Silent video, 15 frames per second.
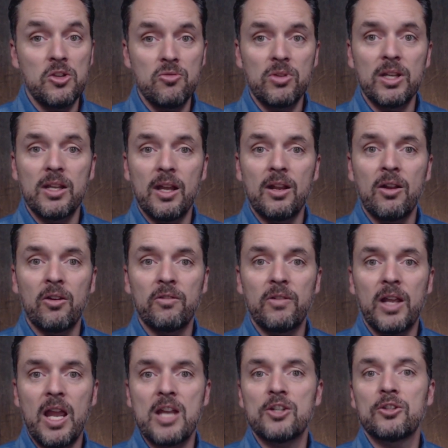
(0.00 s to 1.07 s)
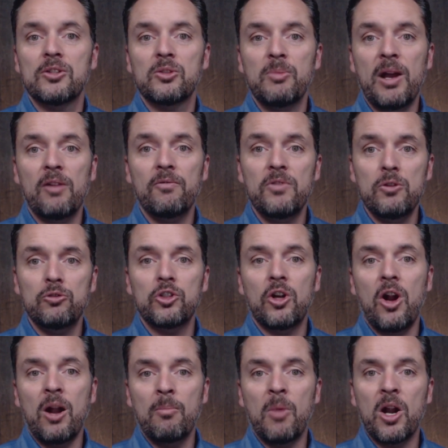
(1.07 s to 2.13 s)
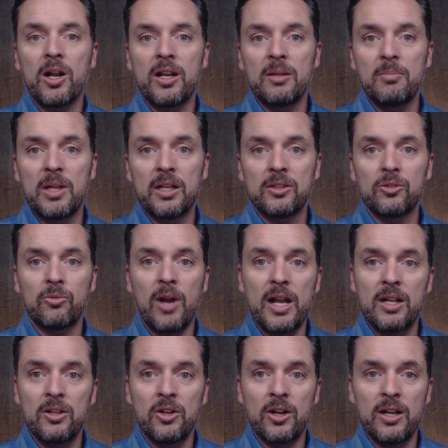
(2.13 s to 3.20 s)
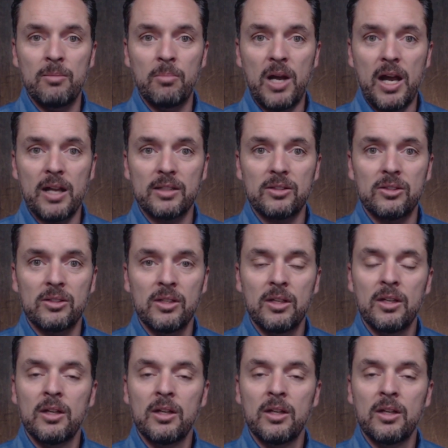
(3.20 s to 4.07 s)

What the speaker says: you can get notifications about future Art Marketing Minutes right in your inbox.